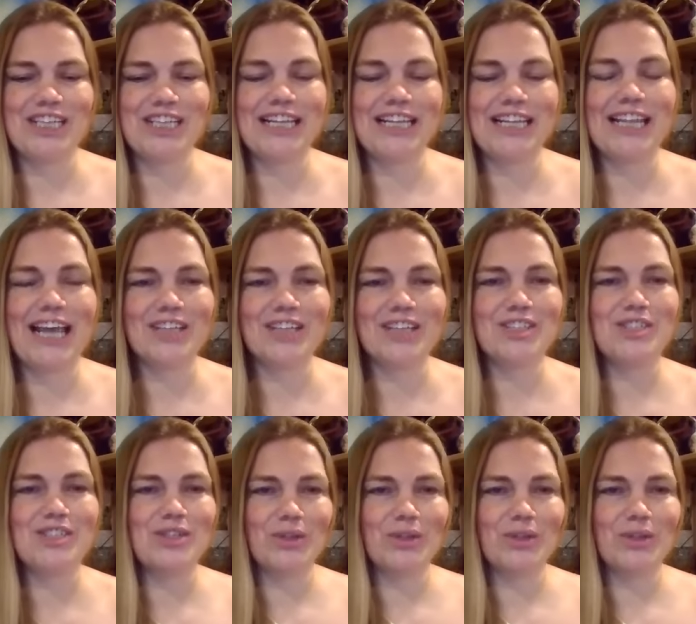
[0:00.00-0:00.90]
she likes
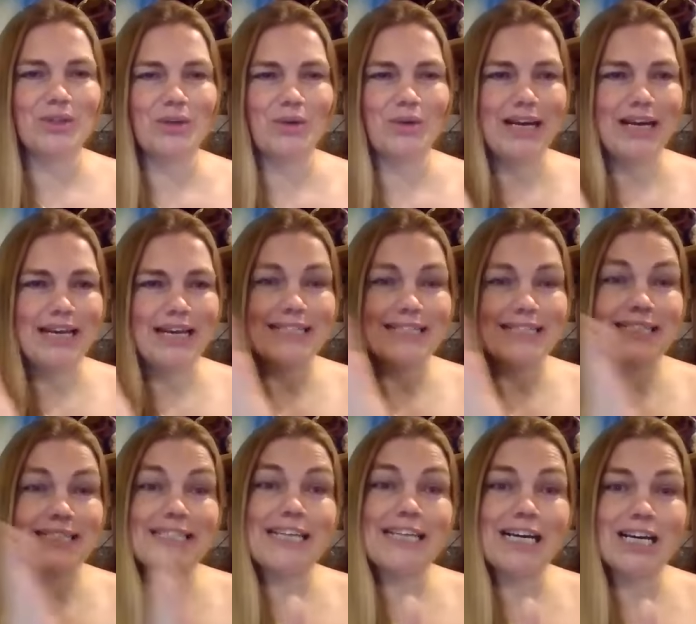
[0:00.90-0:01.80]
to
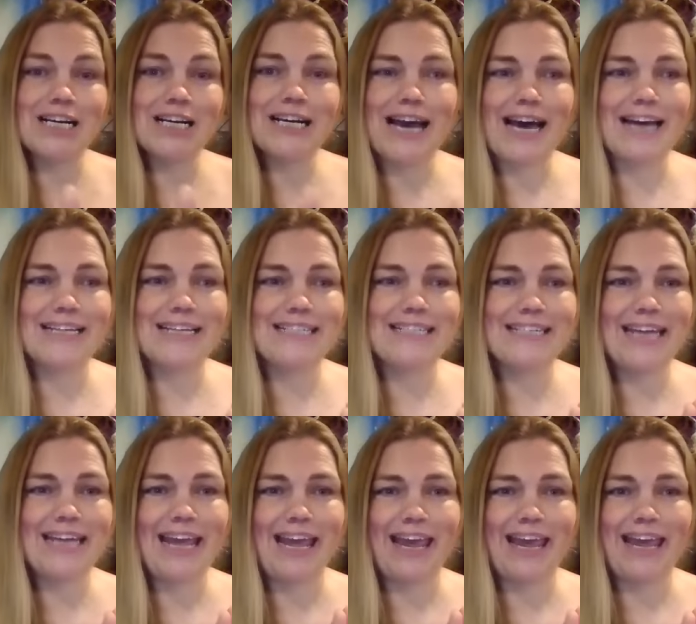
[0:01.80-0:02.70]
stare at
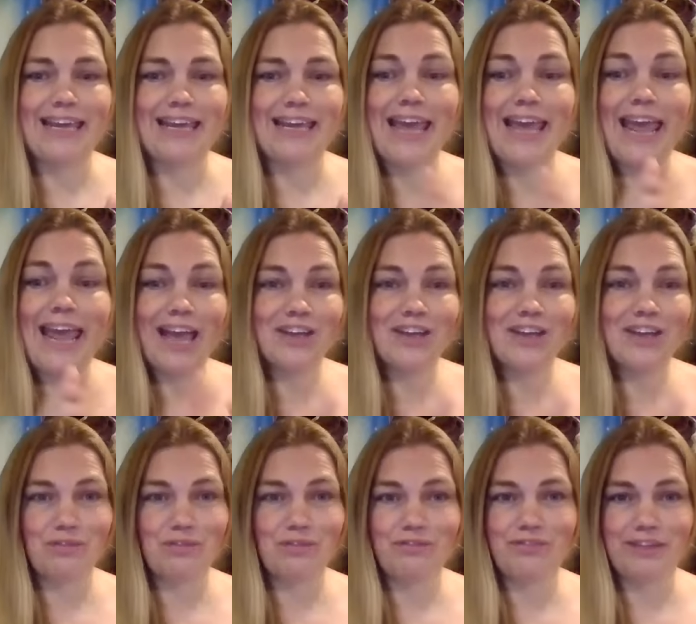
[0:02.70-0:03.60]
a
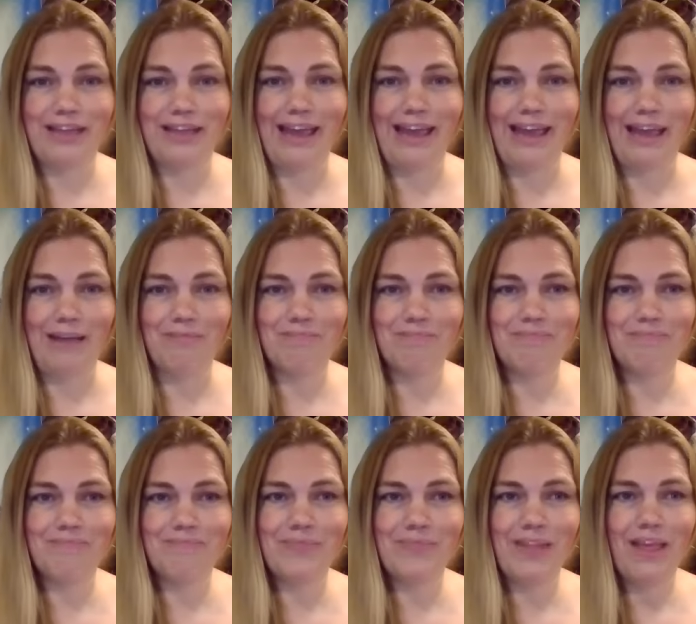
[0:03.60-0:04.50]
candle flame
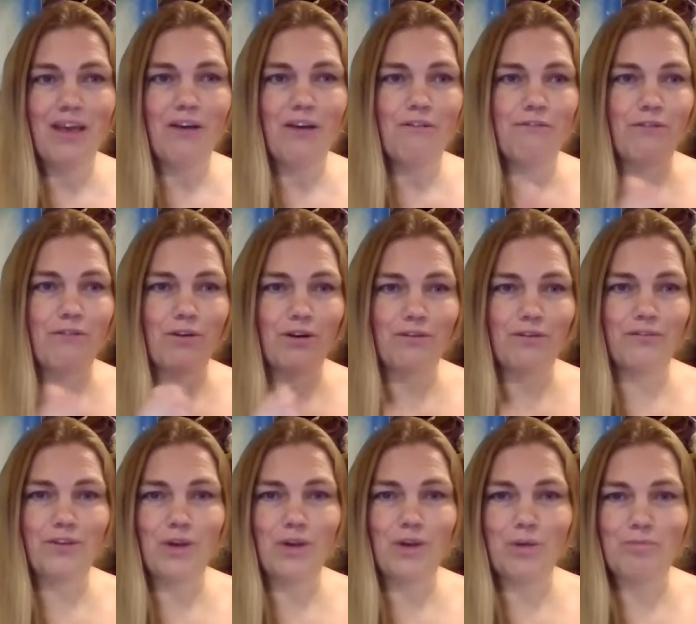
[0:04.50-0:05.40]
for a
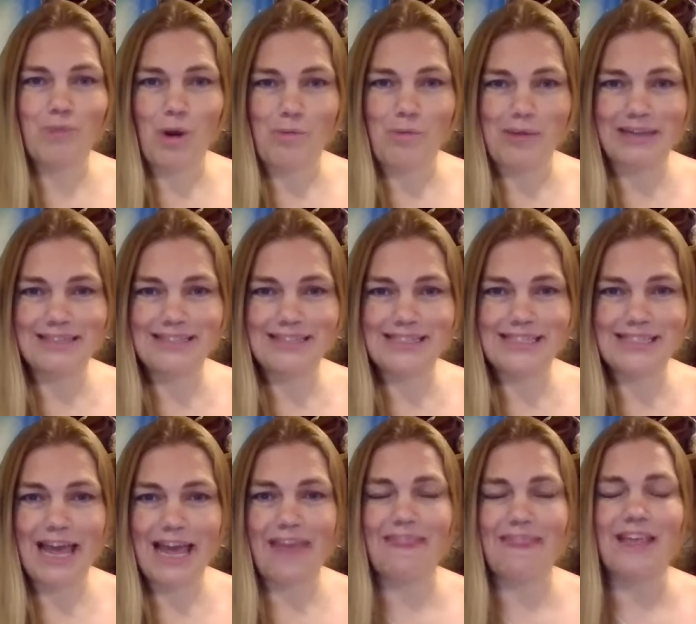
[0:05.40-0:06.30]
few moments,
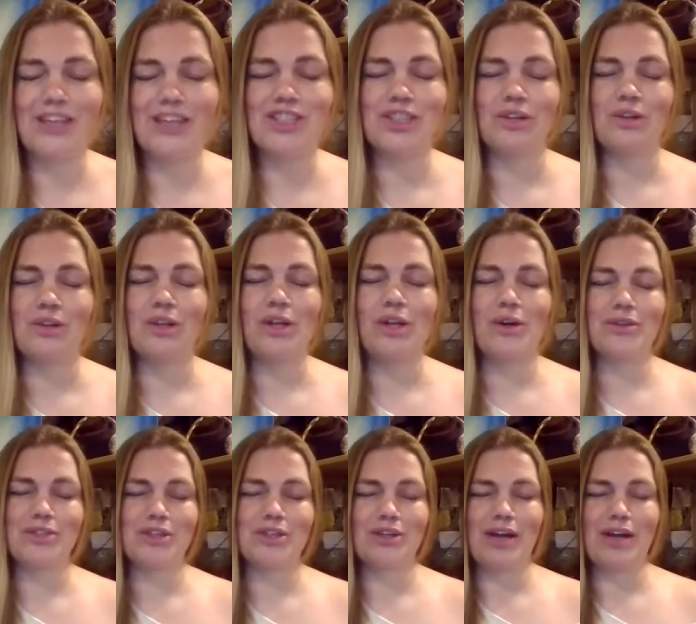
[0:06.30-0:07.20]
and then she'll
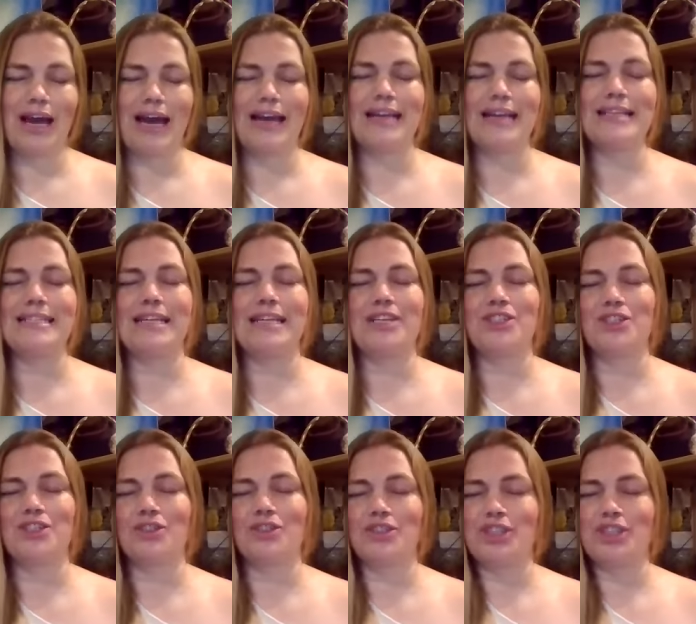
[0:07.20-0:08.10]
close her eyes and
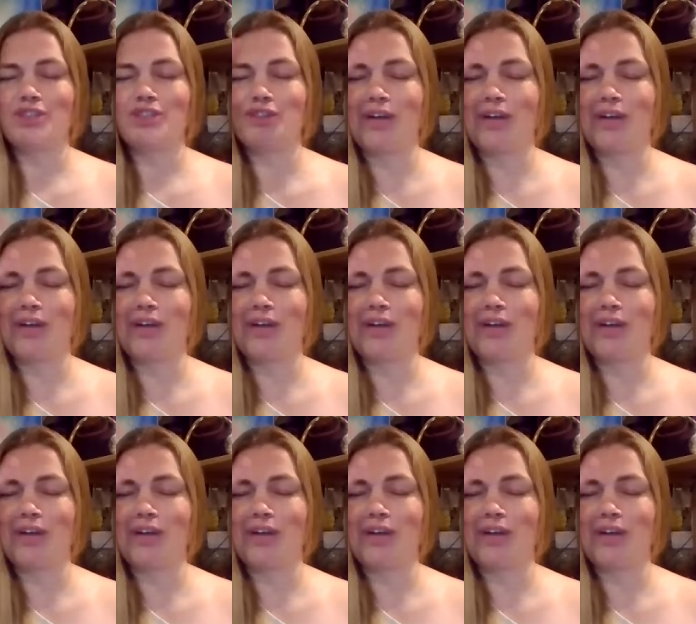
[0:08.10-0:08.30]
she'll just